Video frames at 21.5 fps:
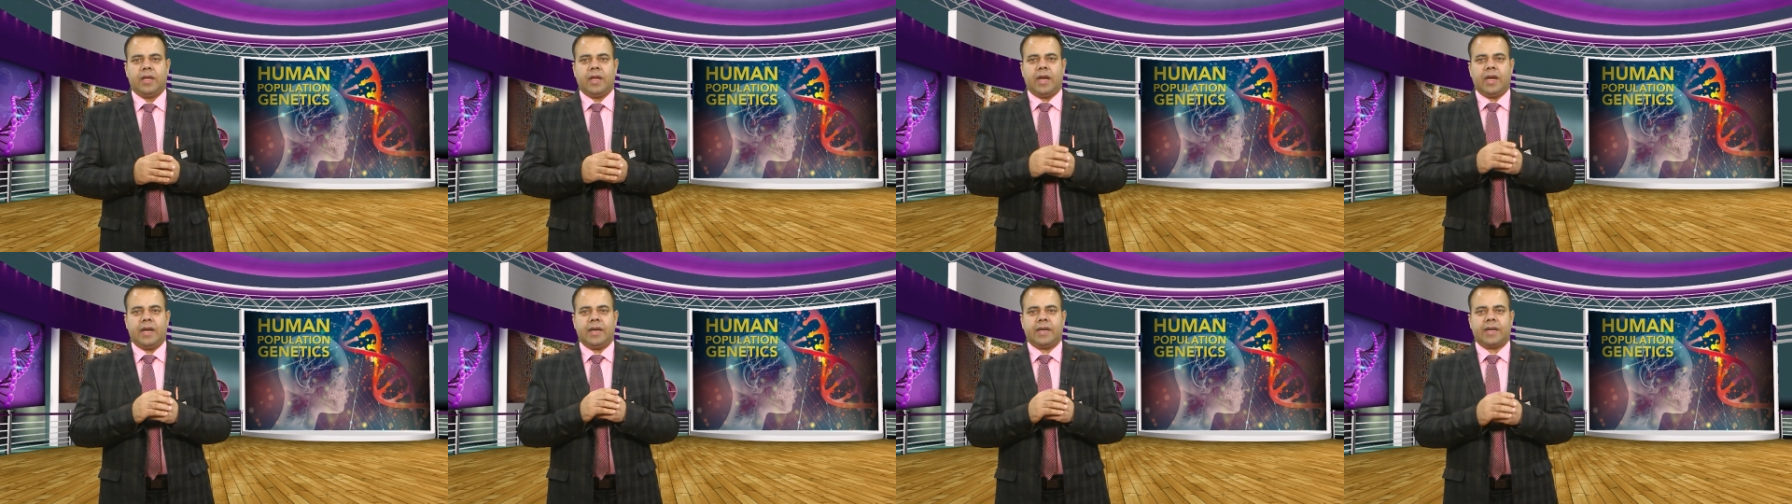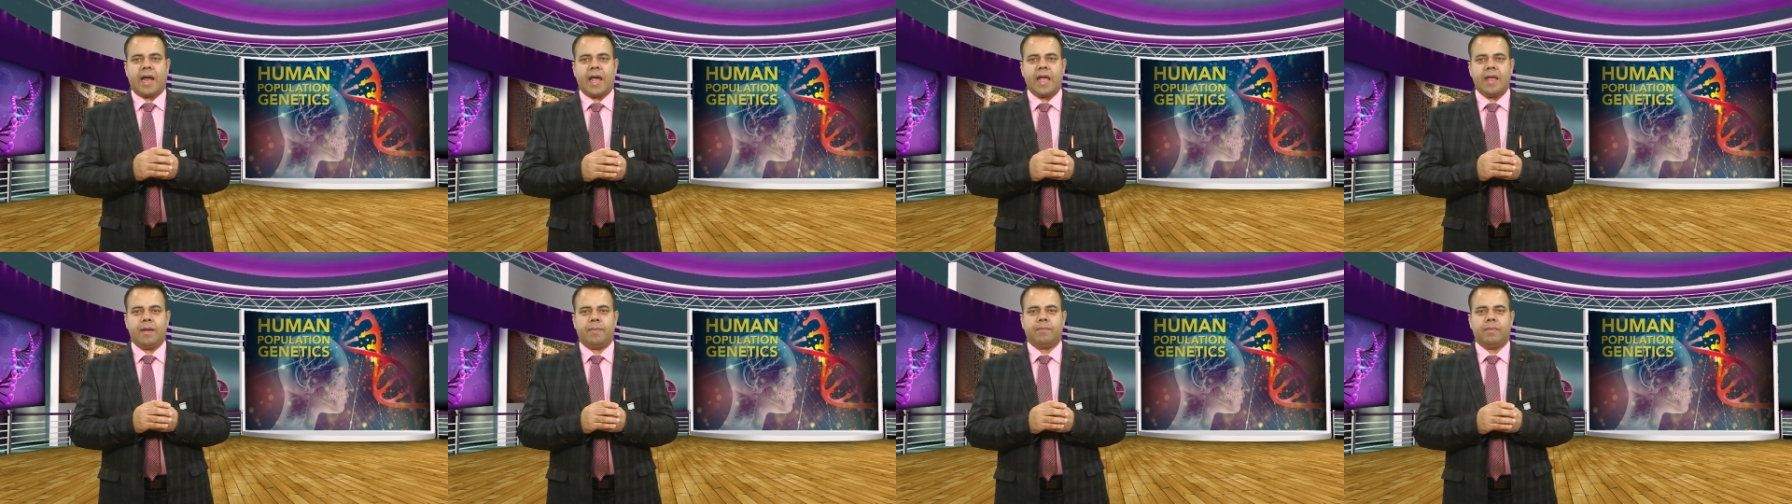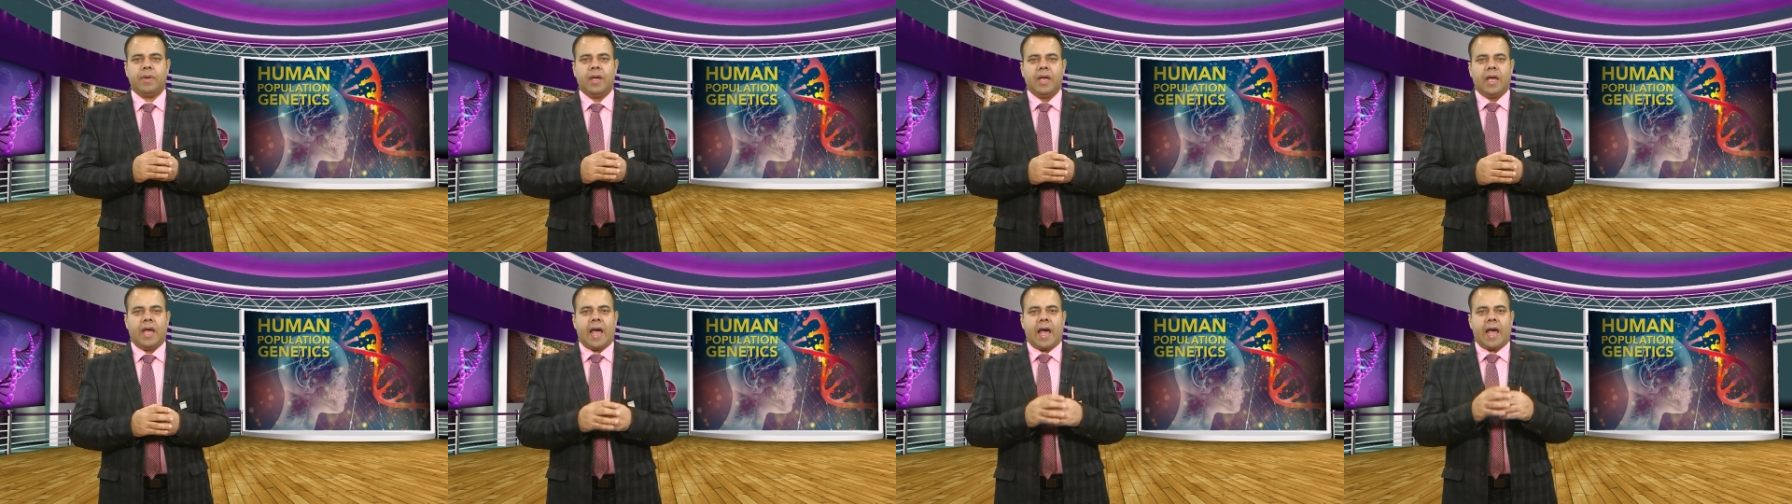In time,
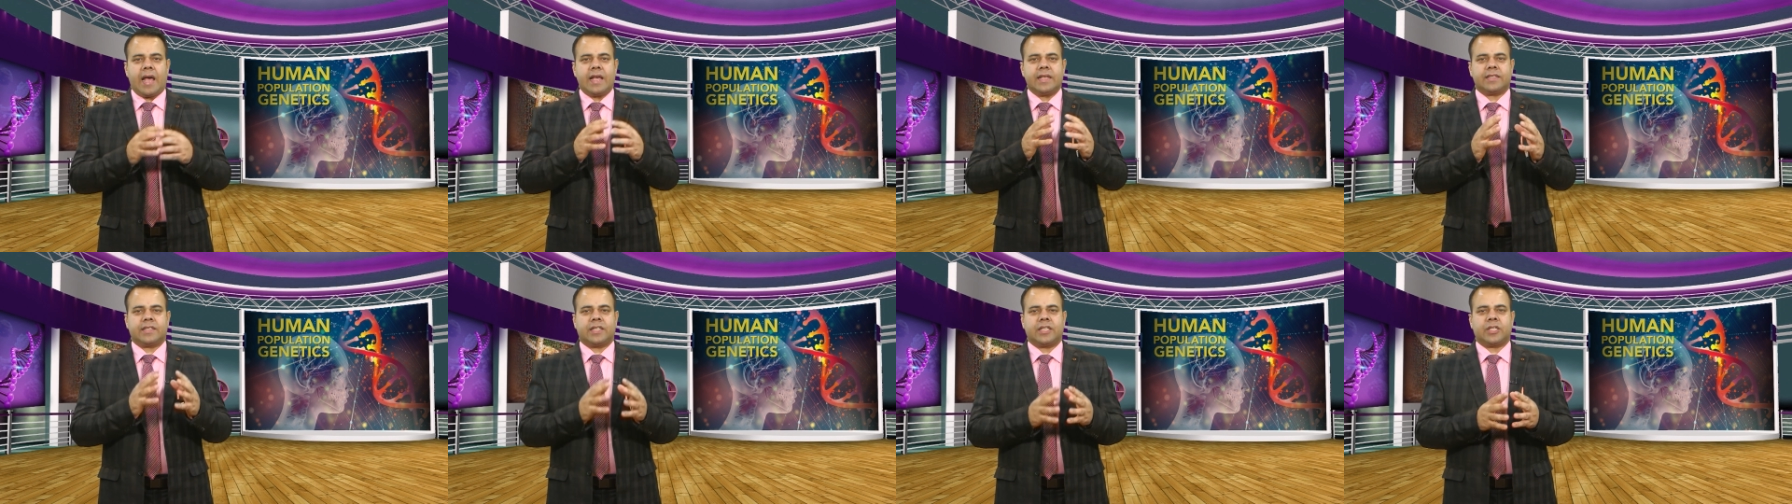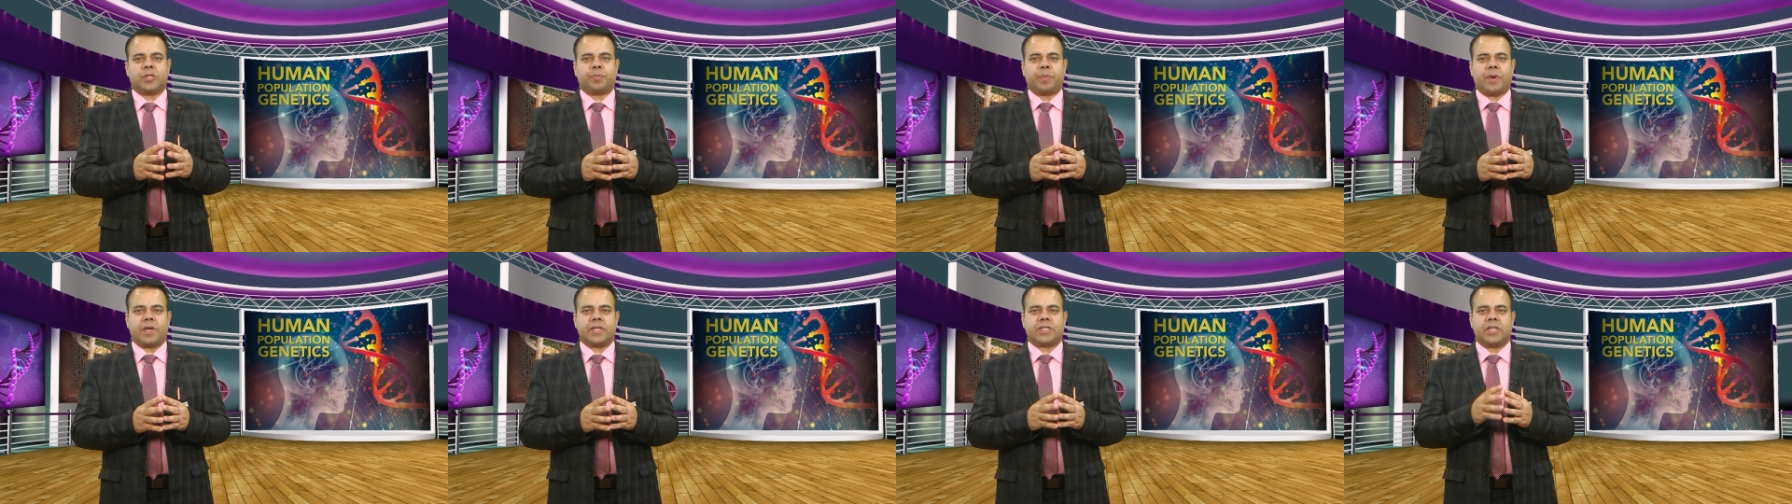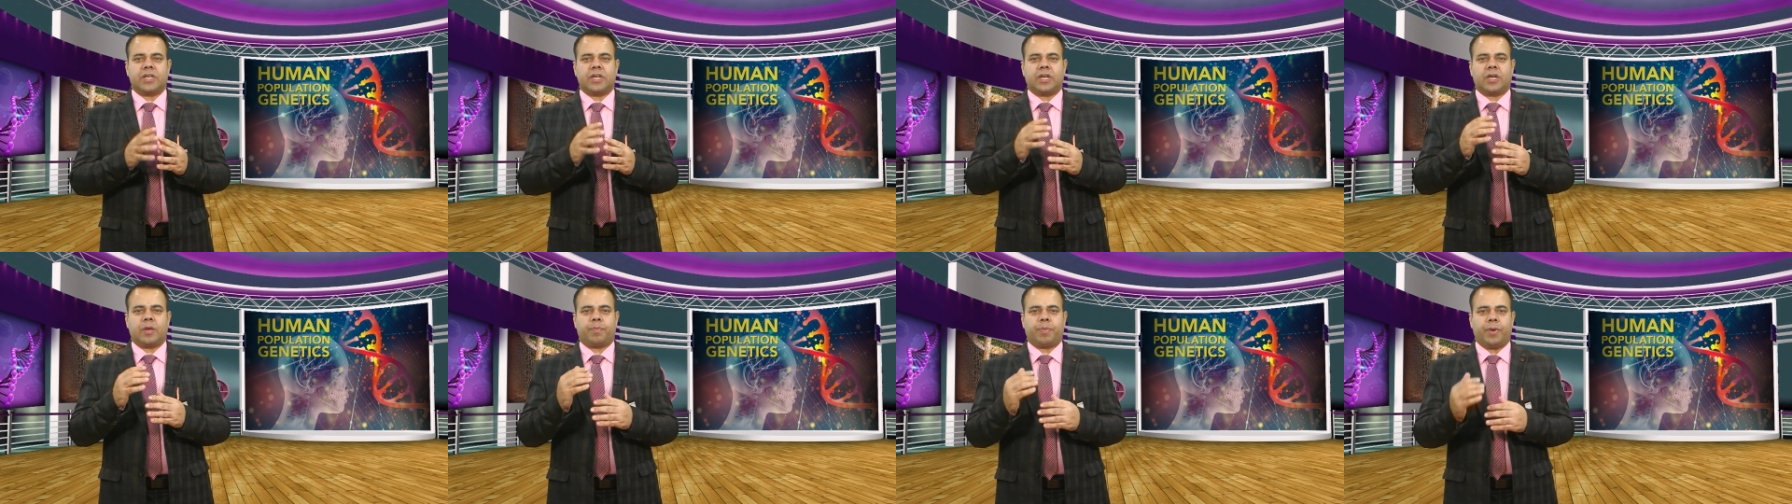as this
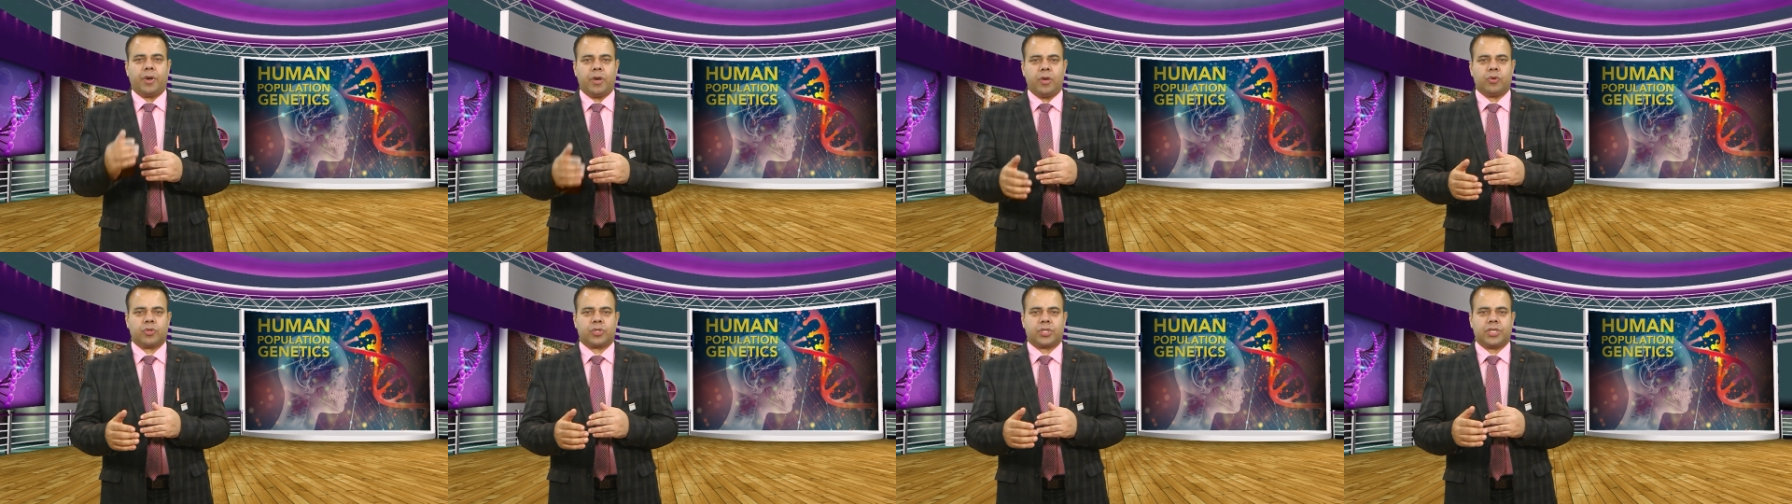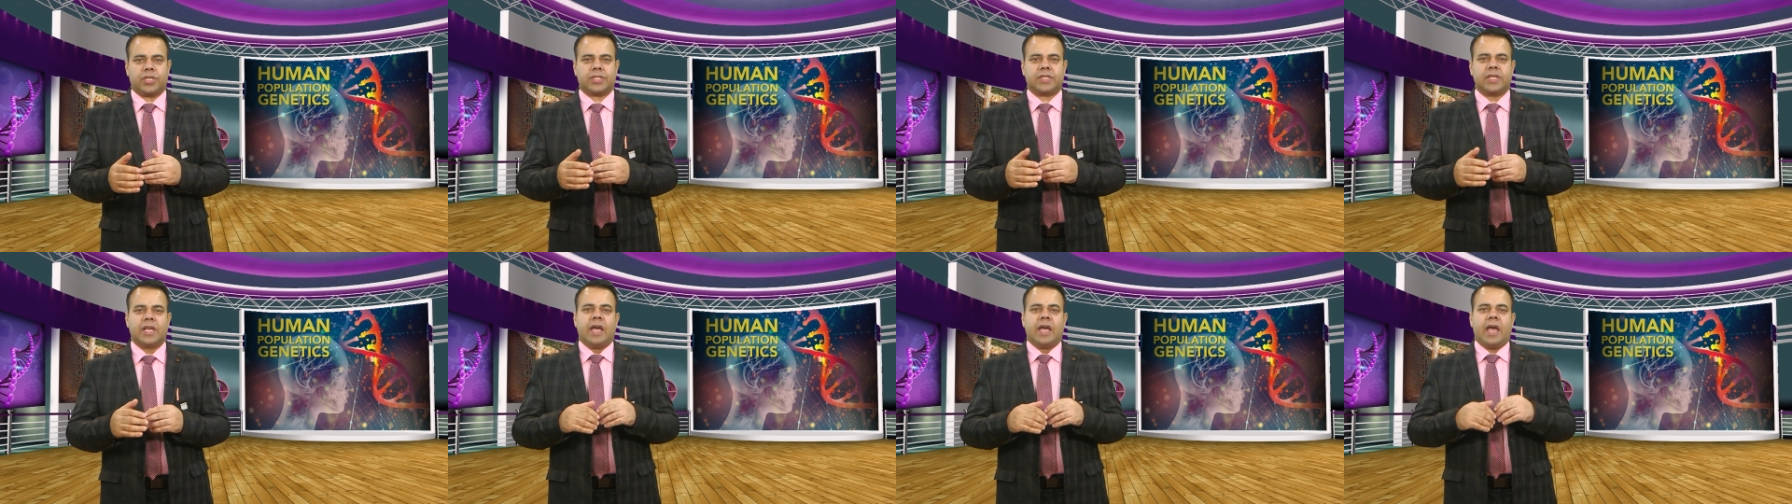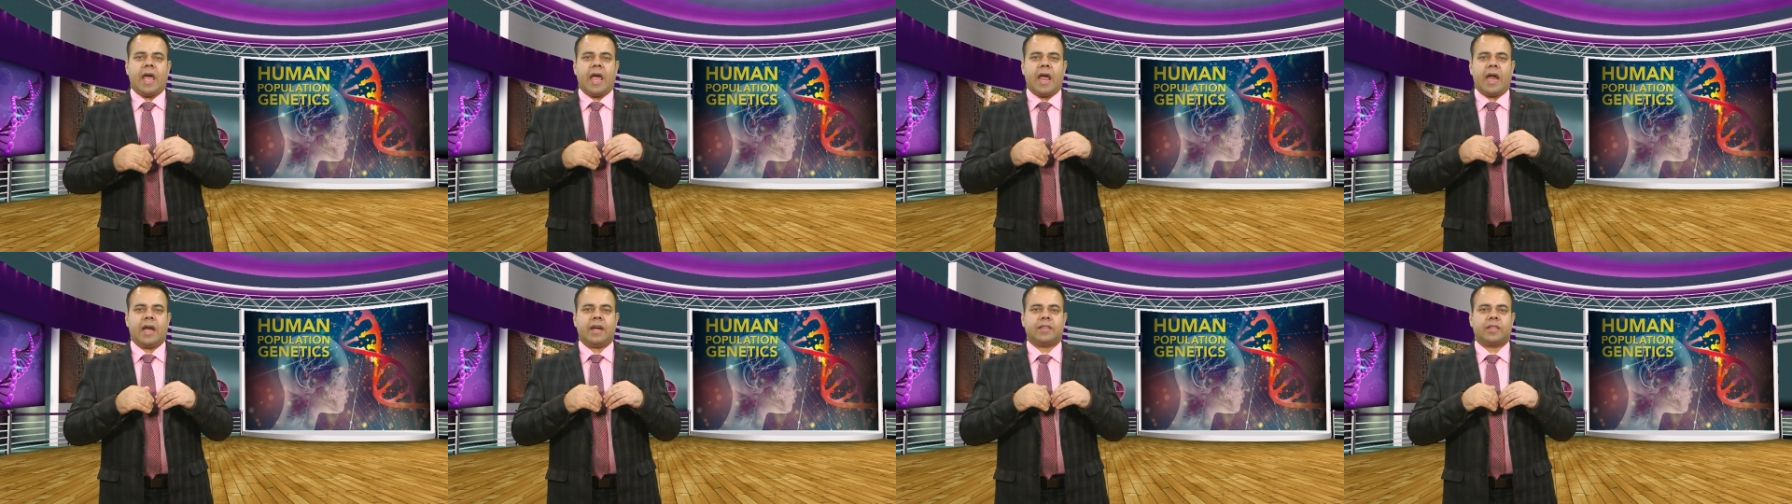person reproduces
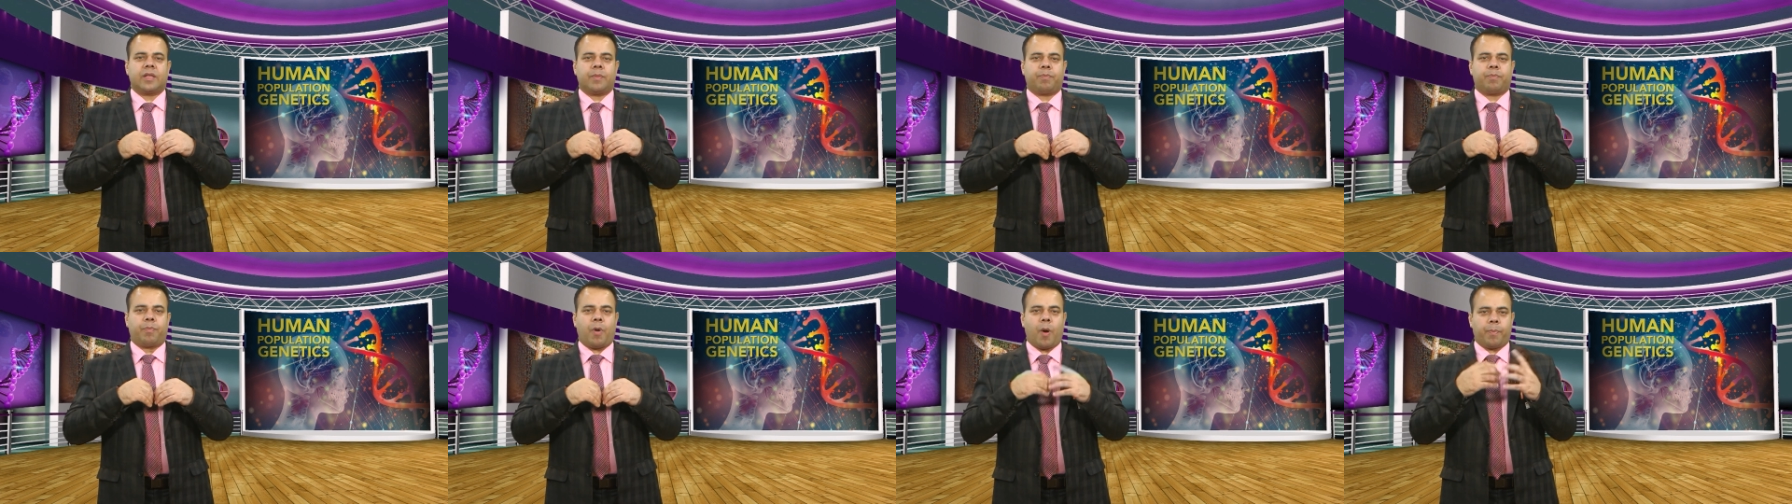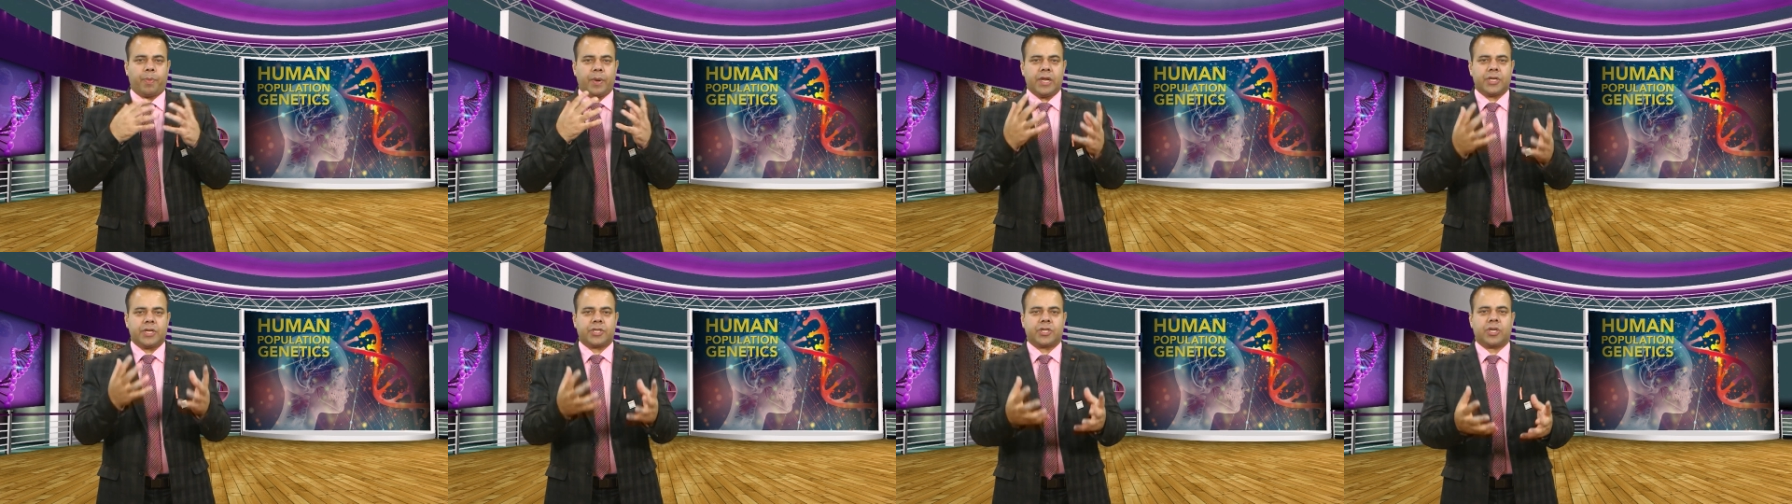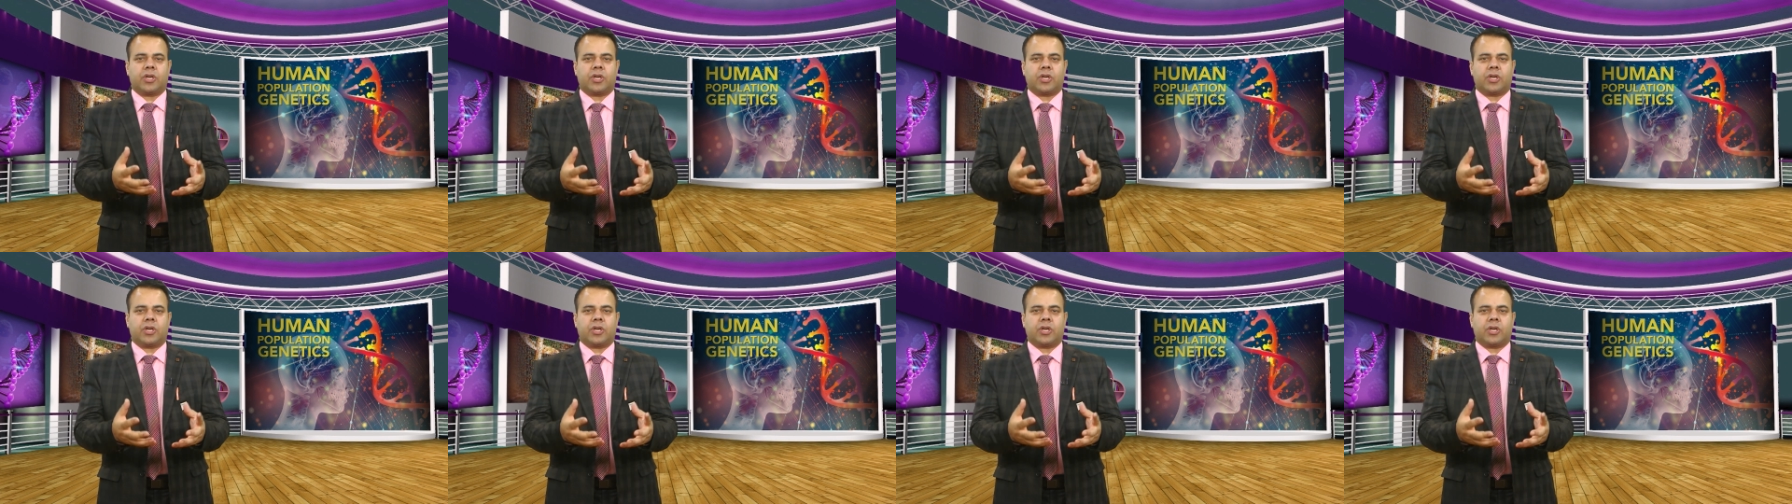and the population